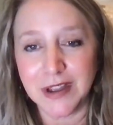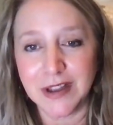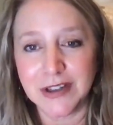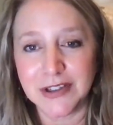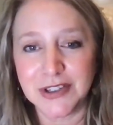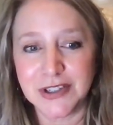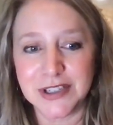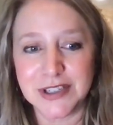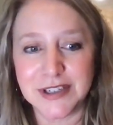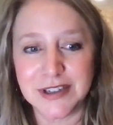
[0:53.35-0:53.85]

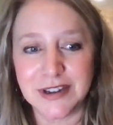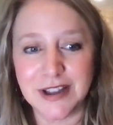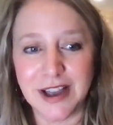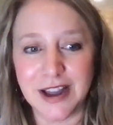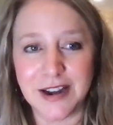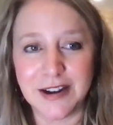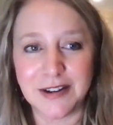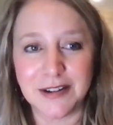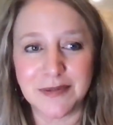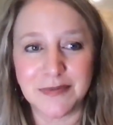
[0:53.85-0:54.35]
just to kind
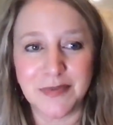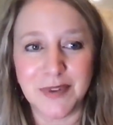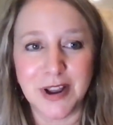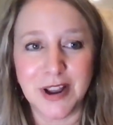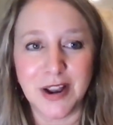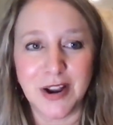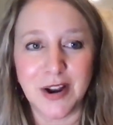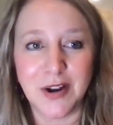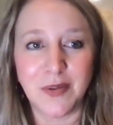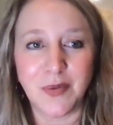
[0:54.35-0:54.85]
of
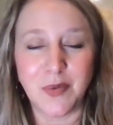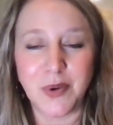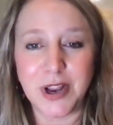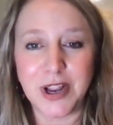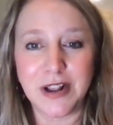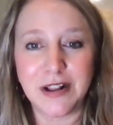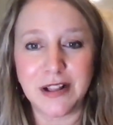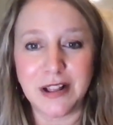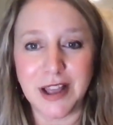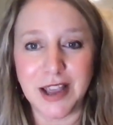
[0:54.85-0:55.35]

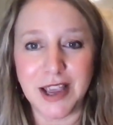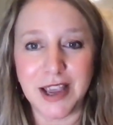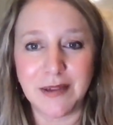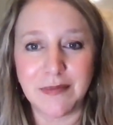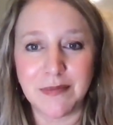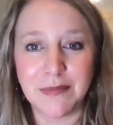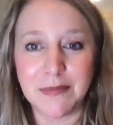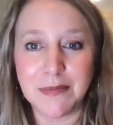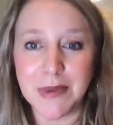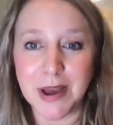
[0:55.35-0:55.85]

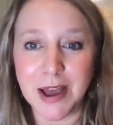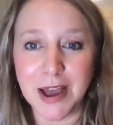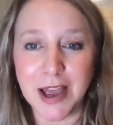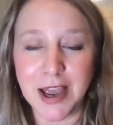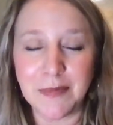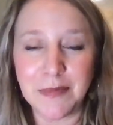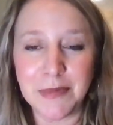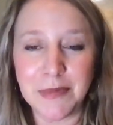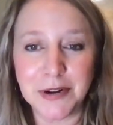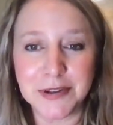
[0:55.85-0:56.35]
reclaim my
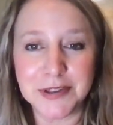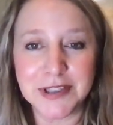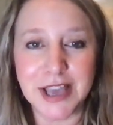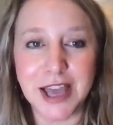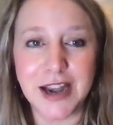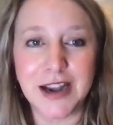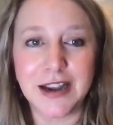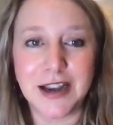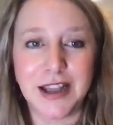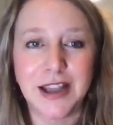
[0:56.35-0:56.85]
mental
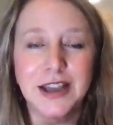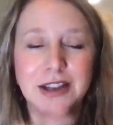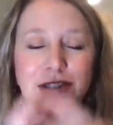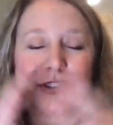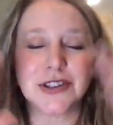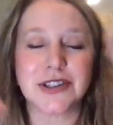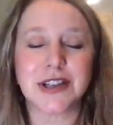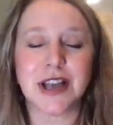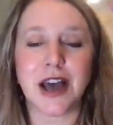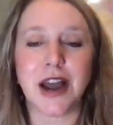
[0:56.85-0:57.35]
sanity and
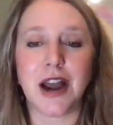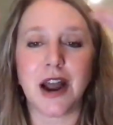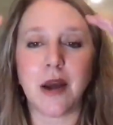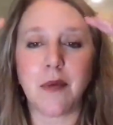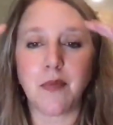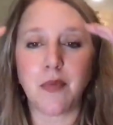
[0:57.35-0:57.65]
just kind of